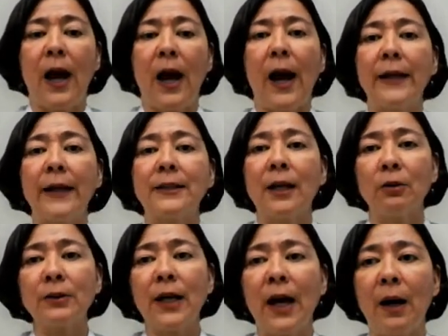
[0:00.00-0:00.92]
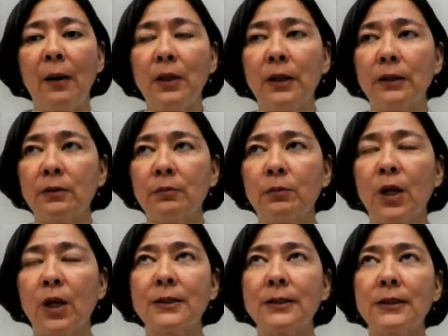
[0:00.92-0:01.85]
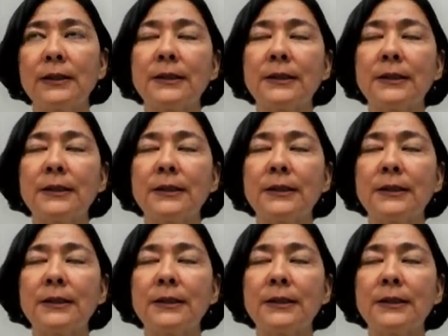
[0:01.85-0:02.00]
I tell them, because